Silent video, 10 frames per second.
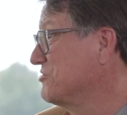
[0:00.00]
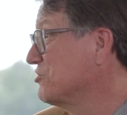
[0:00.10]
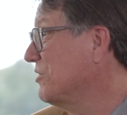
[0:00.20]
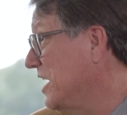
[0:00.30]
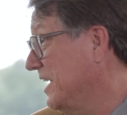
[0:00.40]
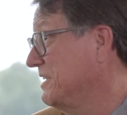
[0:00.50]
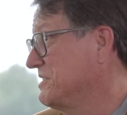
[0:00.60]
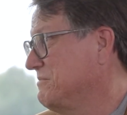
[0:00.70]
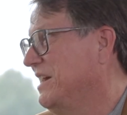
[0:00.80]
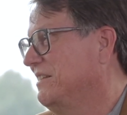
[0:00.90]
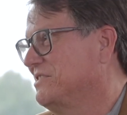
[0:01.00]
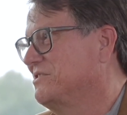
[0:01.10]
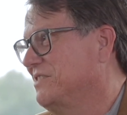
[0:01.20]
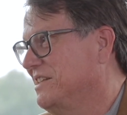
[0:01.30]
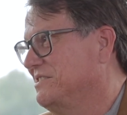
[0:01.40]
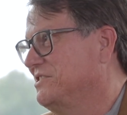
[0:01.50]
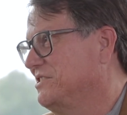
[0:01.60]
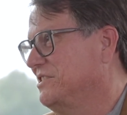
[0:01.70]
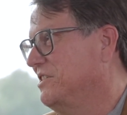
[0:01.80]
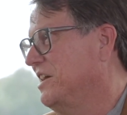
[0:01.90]
trying to make this
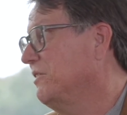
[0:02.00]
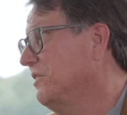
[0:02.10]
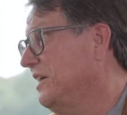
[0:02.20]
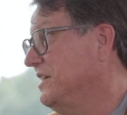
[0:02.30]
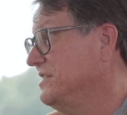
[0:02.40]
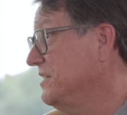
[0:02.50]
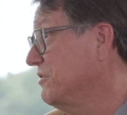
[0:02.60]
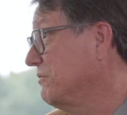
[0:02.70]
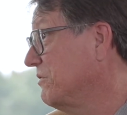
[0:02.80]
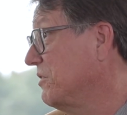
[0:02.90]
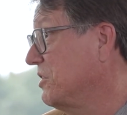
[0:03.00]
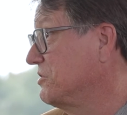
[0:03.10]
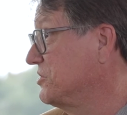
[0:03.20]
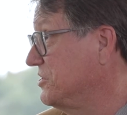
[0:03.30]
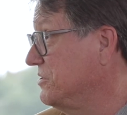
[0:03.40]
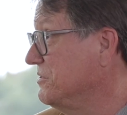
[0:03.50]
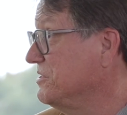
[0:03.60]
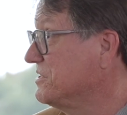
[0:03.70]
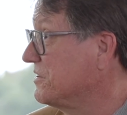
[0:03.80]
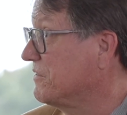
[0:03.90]
transition not only easier for our
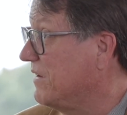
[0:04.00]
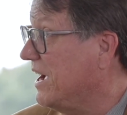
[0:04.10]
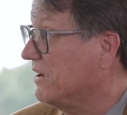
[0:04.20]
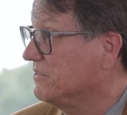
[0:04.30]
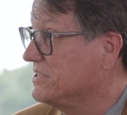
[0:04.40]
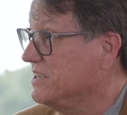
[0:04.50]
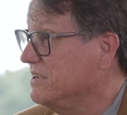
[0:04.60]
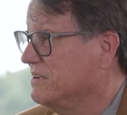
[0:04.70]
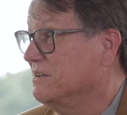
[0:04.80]
students and our faculty,